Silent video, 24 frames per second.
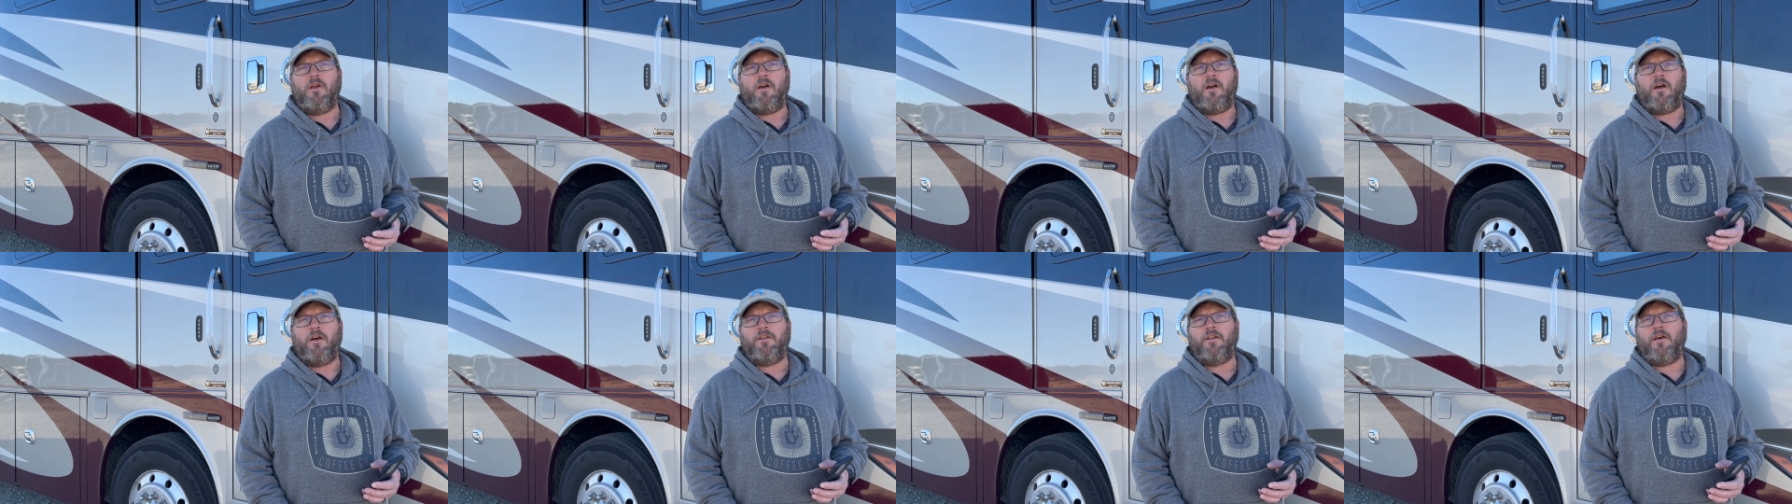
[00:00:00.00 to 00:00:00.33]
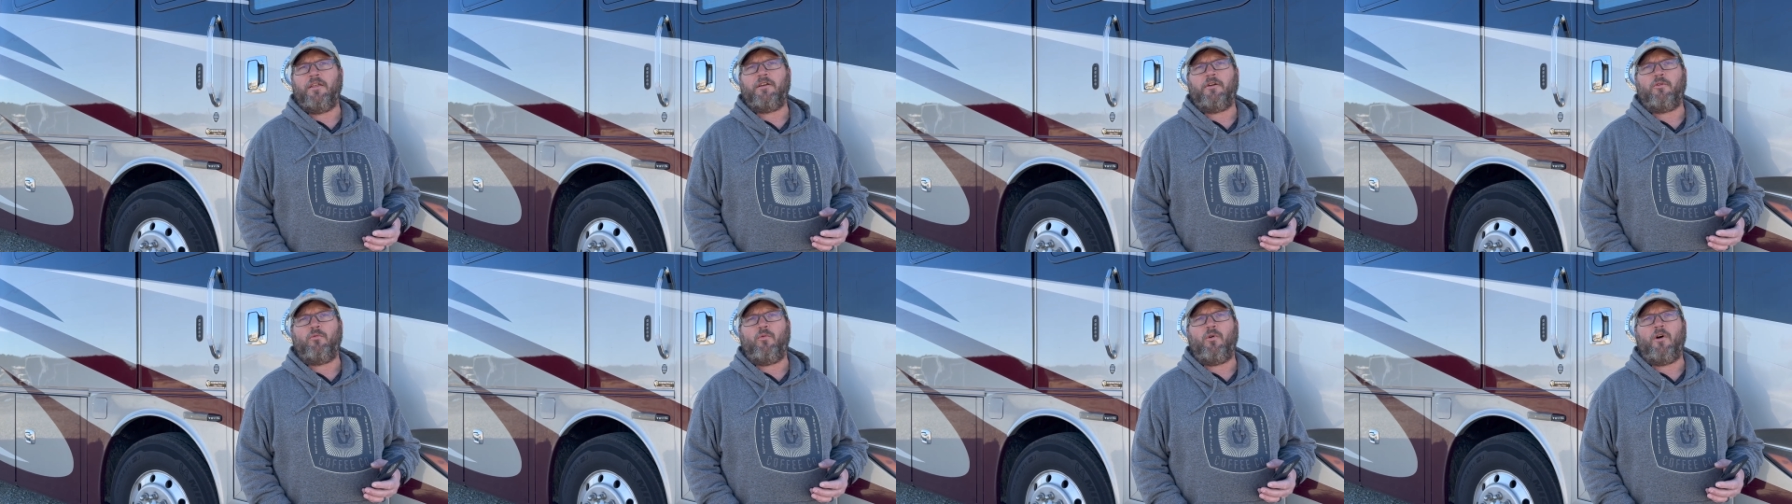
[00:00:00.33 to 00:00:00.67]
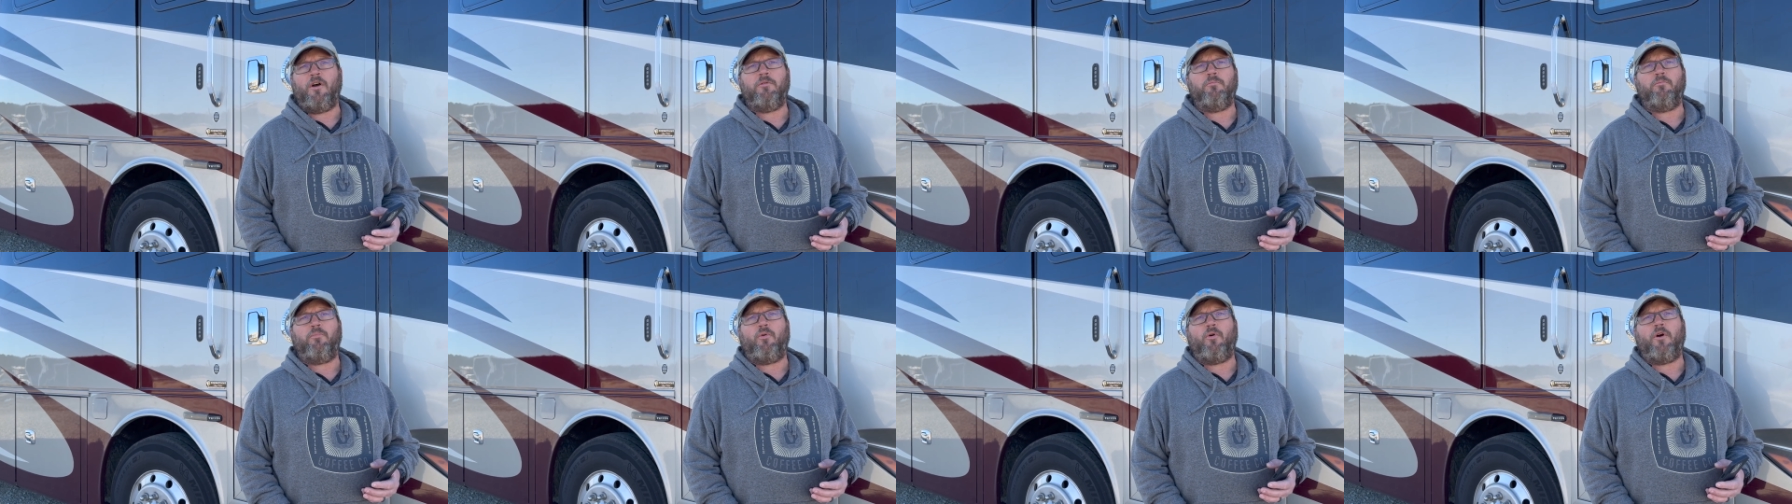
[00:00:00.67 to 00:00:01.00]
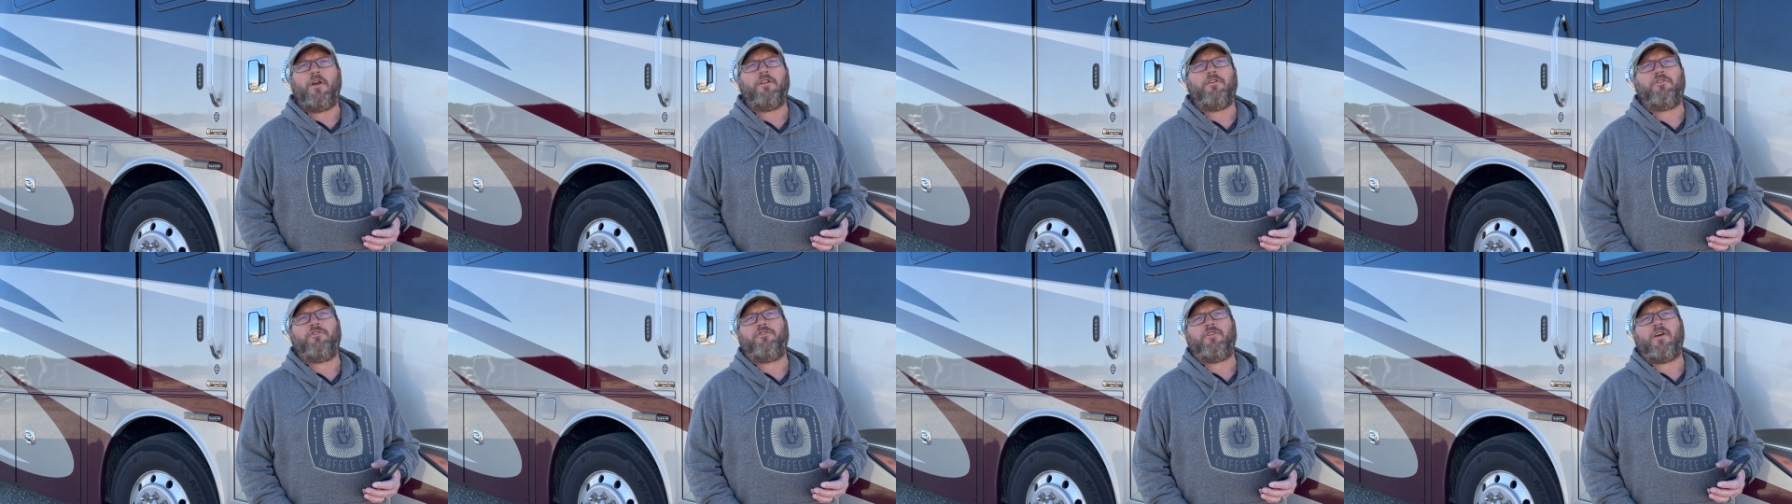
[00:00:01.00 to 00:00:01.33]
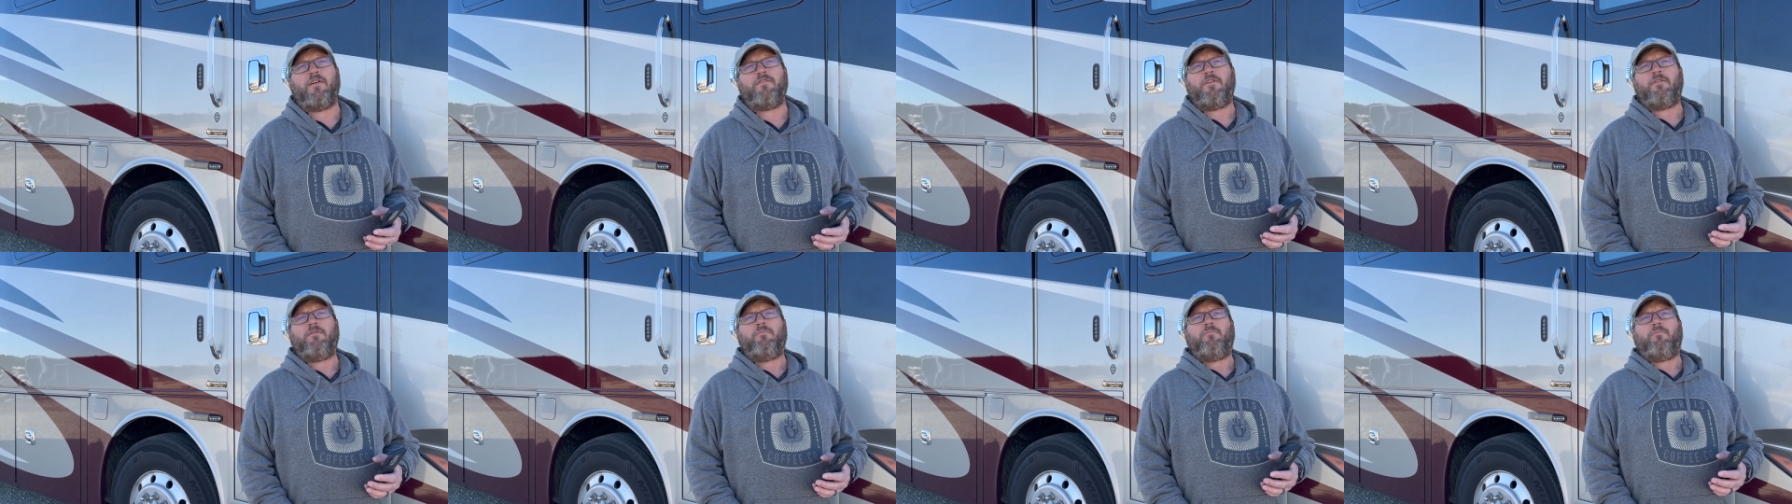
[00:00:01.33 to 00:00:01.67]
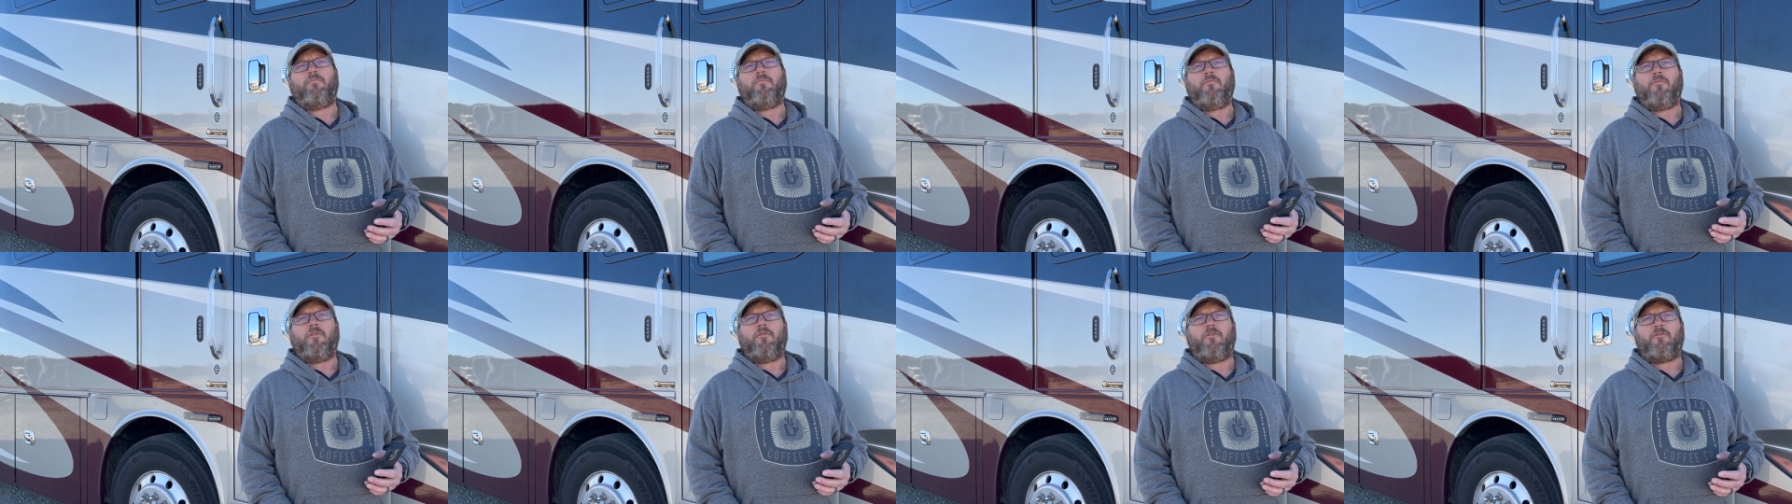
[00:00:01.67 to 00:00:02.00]
another 1.7
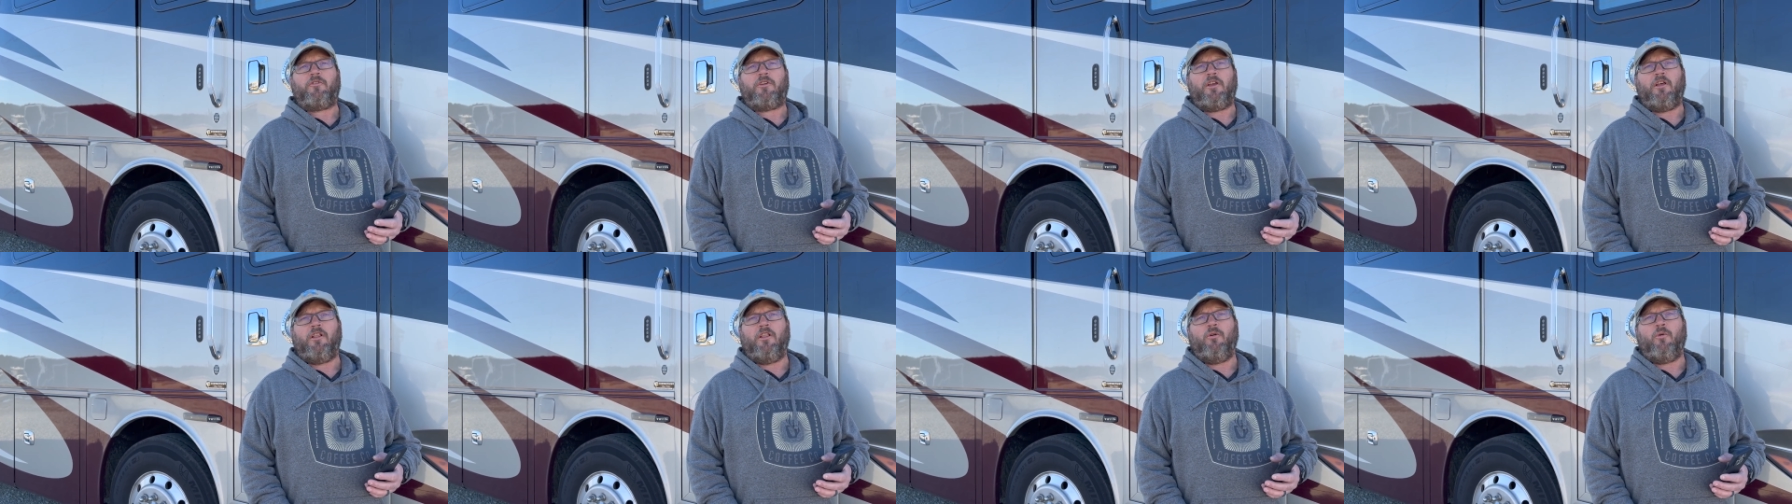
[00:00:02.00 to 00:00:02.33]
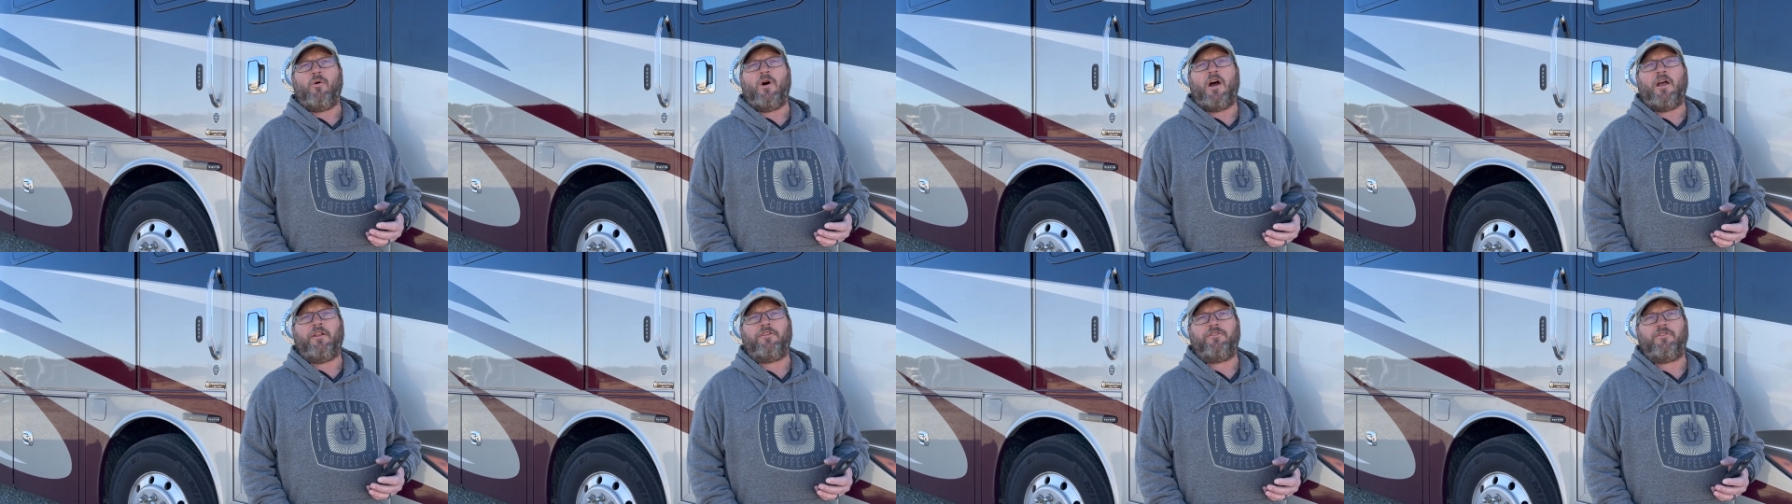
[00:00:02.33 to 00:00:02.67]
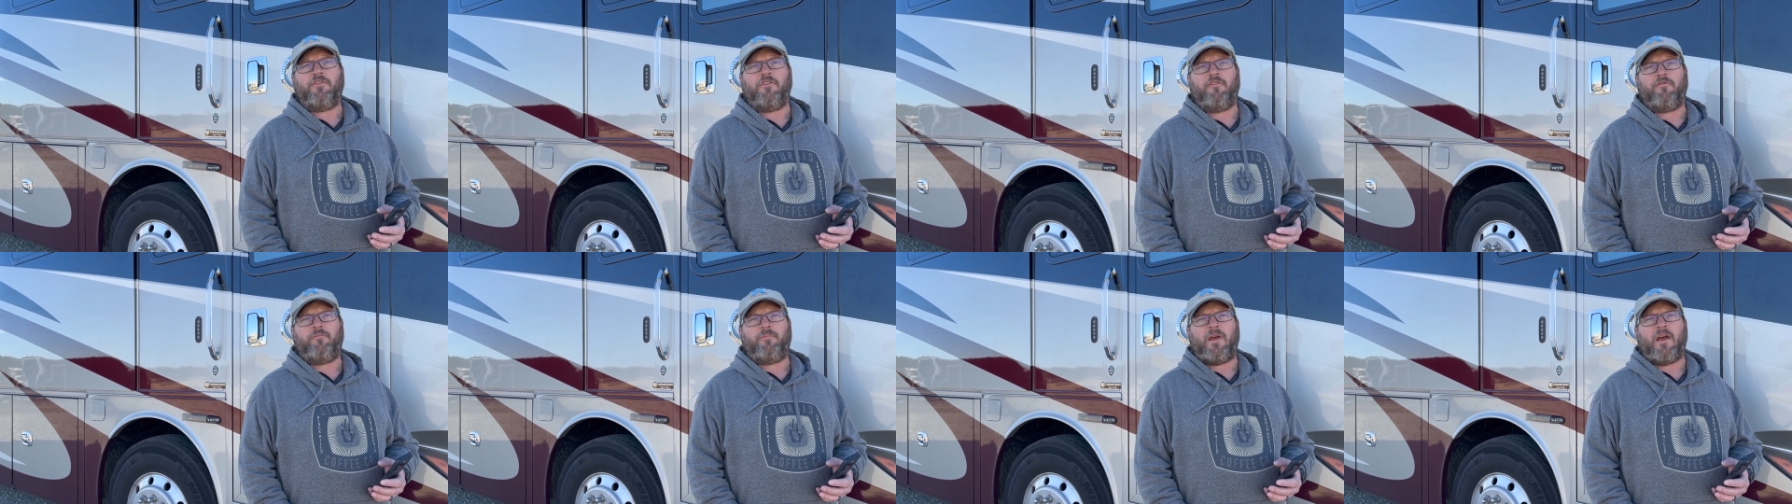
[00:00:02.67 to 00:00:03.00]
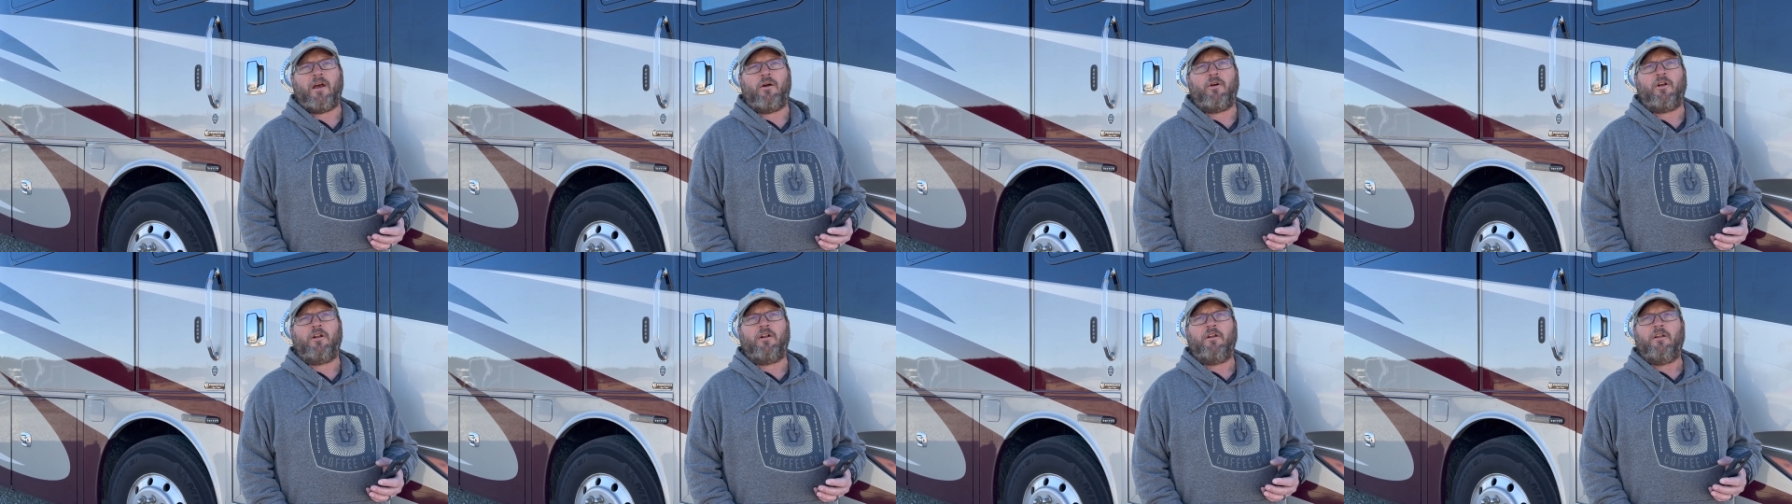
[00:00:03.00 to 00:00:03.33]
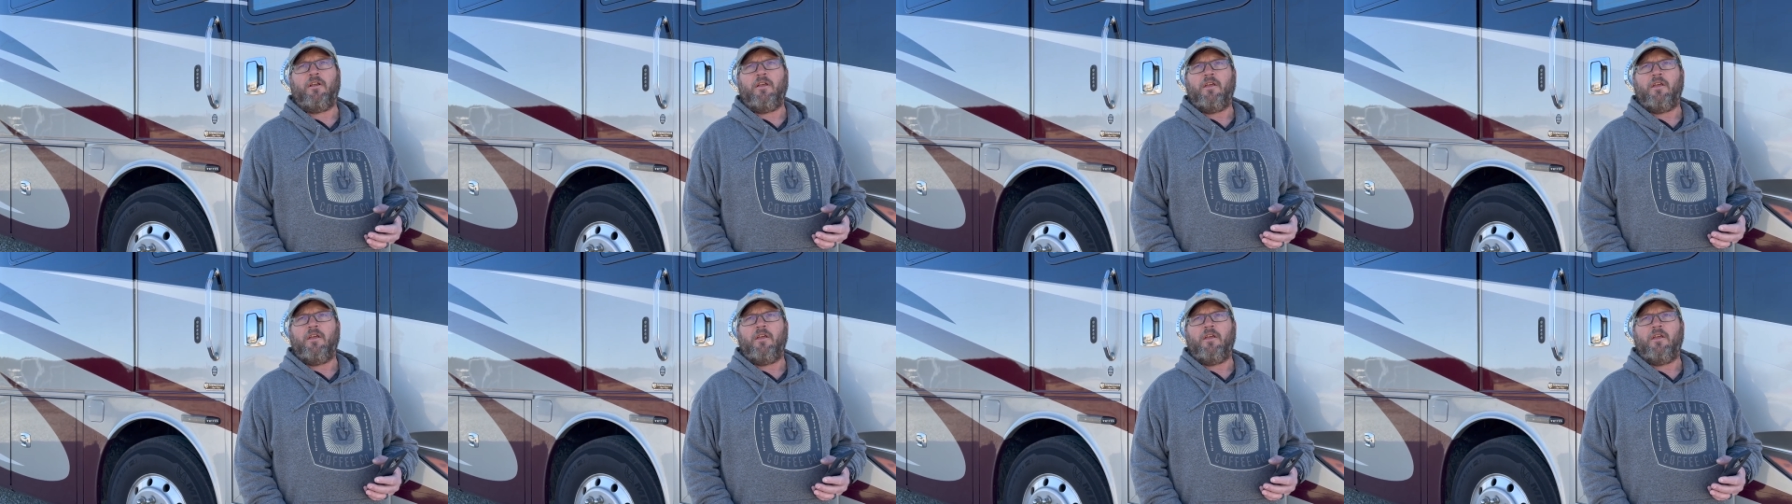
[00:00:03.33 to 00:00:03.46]
kilowatts of power.